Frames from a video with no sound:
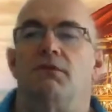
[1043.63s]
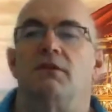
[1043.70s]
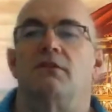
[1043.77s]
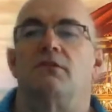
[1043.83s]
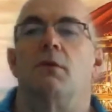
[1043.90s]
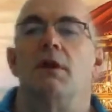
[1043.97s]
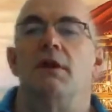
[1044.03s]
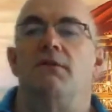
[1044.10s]
a
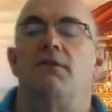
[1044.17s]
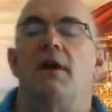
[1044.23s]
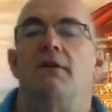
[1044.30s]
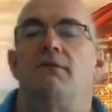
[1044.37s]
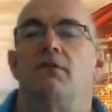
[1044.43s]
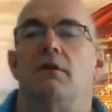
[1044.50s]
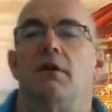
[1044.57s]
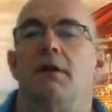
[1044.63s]

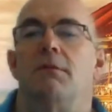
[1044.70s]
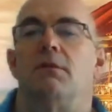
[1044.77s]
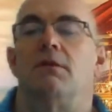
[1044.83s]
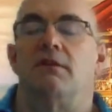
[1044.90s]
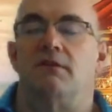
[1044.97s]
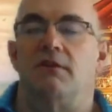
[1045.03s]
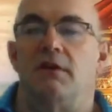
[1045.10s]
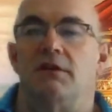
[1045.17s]
25-year
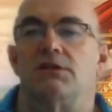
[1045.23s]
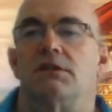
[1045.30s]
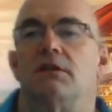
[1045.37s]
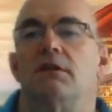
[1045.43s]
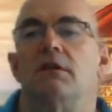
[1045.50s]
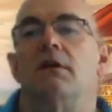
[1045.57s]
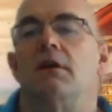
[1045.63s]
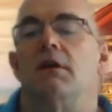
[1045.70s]

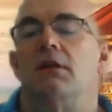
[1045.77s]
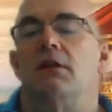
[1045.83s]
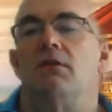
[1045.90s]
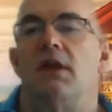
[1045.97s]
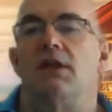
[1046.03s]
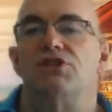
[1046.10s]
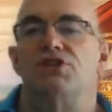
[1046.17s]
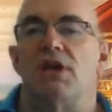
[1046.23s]
amortization,
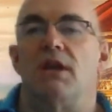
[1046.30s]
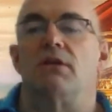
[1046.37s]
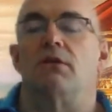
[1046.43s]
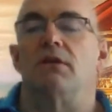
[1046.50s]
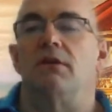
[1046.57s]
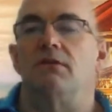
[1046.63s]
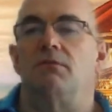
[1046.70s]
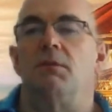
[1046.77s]
then
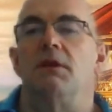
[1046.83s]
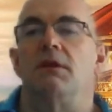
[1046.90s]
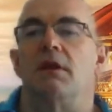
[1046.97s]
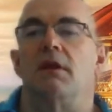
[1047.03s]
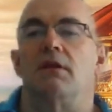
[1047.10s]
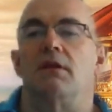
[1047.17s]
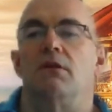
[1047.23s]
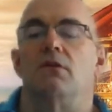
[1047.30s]
generally
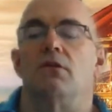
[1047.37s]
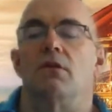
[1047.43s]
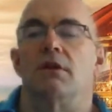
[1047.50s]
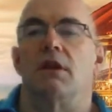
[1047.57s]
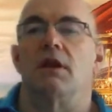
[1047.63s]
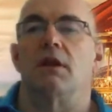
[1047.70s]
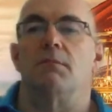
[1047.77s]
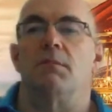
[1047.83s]
speaking, you're
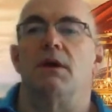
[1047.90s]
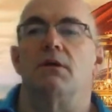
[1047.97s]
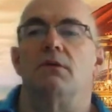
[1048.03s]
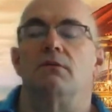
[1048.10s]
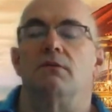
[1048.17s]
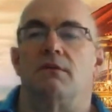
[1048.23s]
looking at about